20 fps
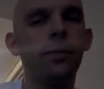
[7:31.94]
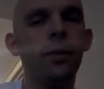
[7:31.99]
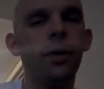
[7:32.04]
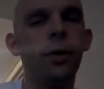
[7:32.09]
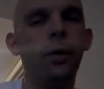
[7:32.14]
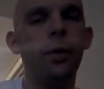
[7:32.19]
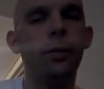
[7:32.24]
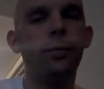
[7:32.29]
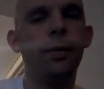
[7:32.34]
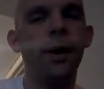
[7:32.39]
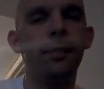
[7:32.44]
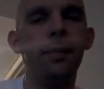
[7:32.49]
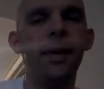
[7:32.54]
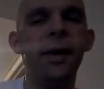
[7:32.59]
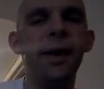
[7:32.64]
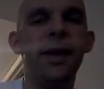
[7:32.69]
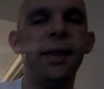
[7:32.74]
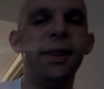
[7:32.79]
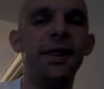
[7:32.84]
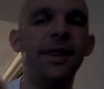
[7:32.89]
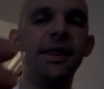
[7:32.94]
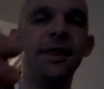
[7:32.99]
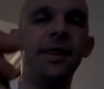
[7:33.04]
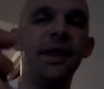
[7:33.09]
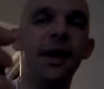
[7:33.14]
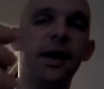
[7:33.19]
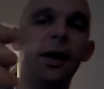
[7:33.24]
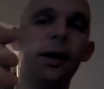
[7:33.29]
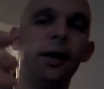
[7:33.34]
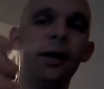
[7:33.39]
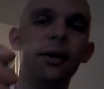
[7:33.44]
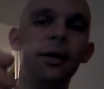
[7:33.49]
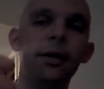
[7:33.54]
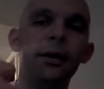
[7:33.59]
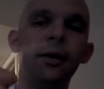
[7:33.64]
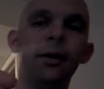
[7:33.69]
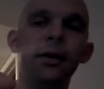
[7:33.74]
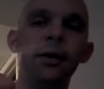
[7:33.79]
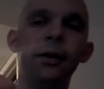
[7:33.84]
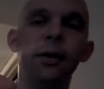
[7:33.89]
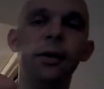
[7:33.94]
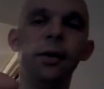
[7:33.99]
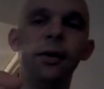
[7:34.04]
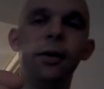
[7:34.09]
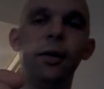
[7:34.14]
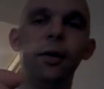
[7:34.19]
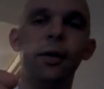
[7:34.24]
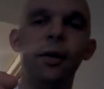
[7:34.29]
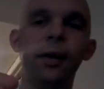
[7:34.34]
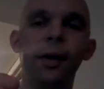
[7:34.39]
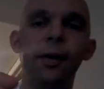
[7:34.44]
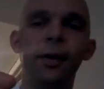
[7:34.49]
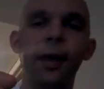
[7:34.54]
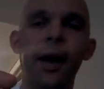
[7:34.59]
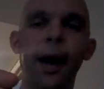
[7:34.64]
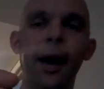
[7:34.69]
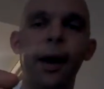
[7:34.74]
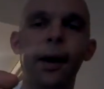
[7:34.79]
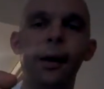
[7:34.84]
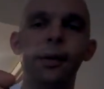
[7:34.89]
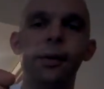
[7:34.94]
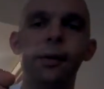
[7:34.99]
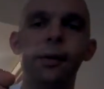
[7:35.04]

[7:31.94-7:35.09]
Hold a break beneath. Like that.